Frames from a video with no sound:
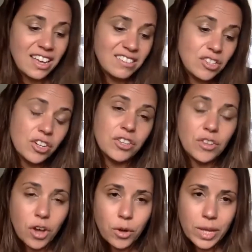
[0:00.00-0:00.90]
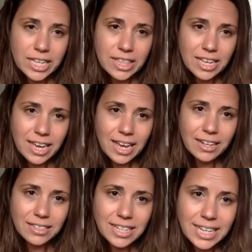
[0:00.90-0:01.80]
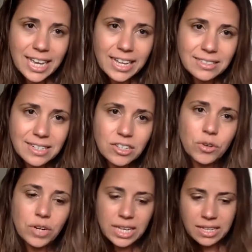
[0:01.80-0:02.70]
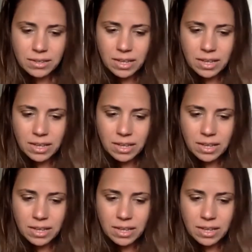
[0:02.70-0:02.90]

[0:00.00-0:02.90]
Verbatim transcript: and you don't know anything else i guess and you're in